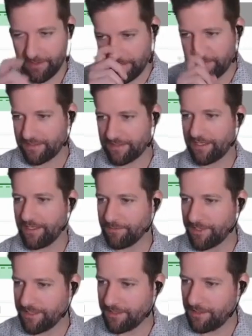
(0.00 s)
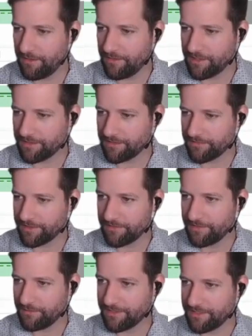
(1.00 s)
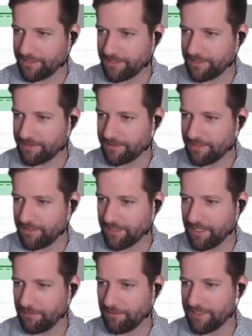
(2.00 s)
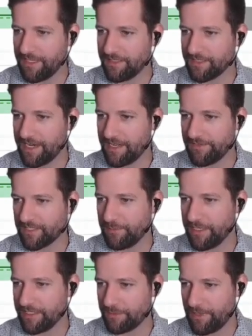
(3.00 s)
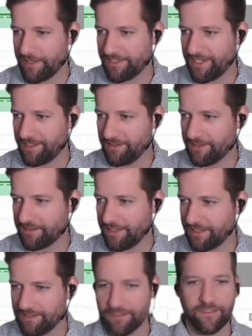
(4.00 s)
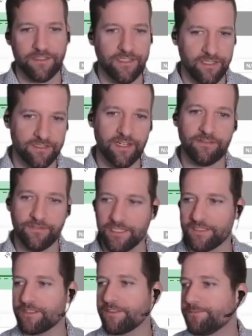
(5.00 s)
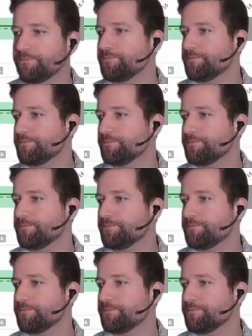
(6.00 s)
And that's telling me that, oh, a service event was done. Okay, well, that kind of explains why the data looks like this. Things got fixed.